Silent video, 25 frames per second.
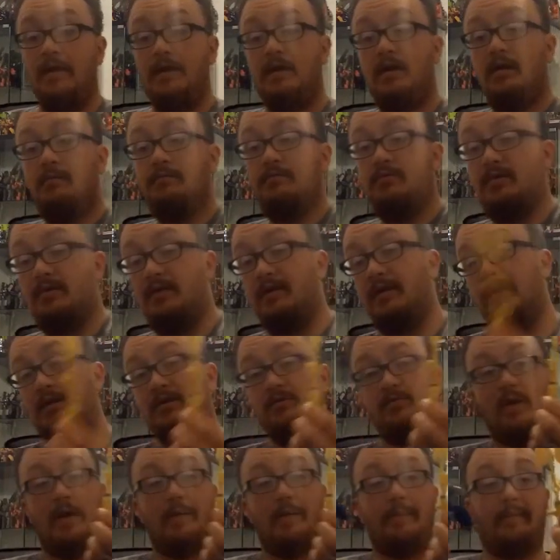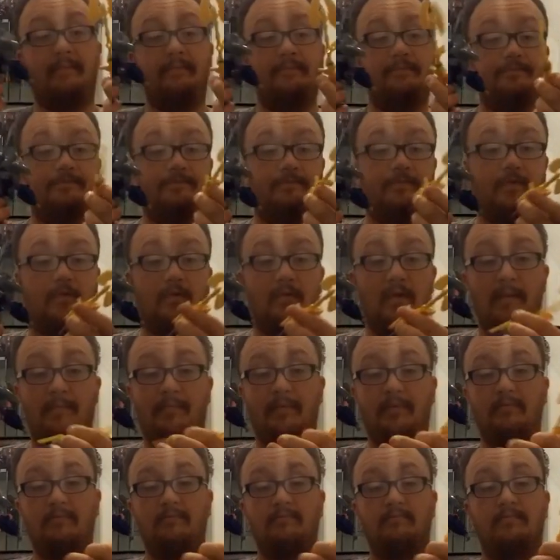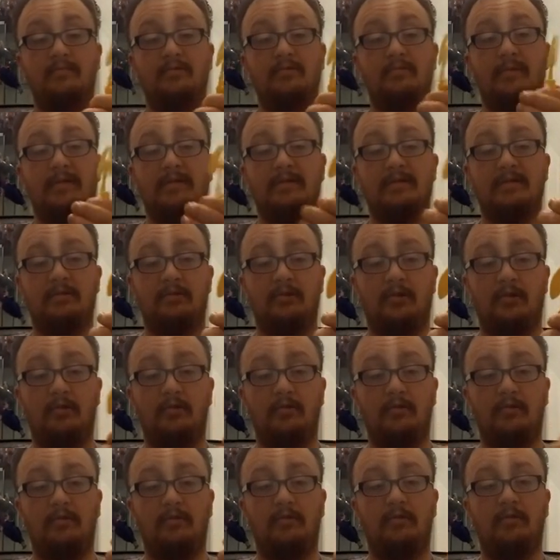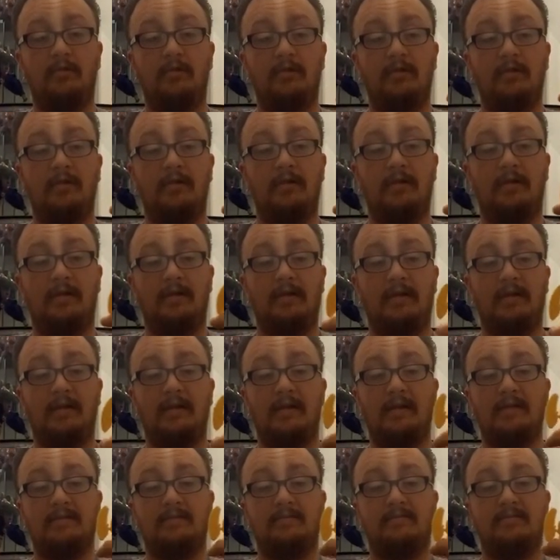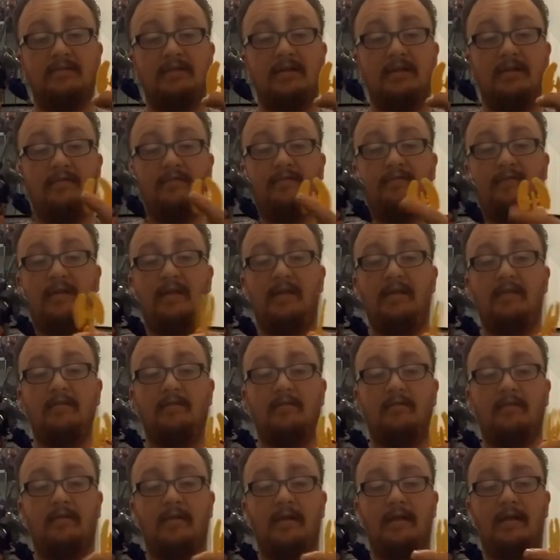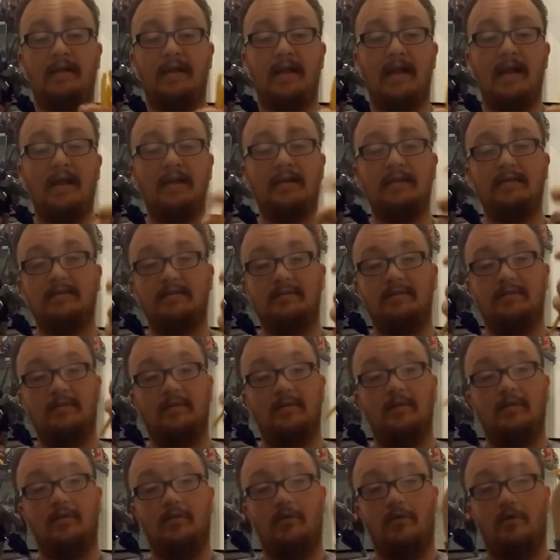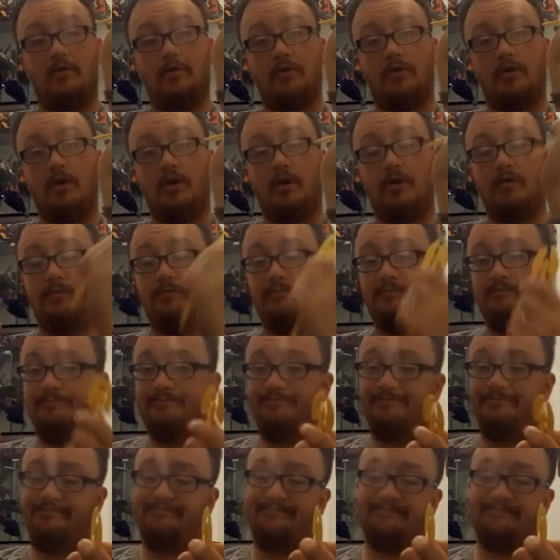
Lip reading: He comes with a nice weapon. The weapon splits in two, and he has himself either an axe or a gun.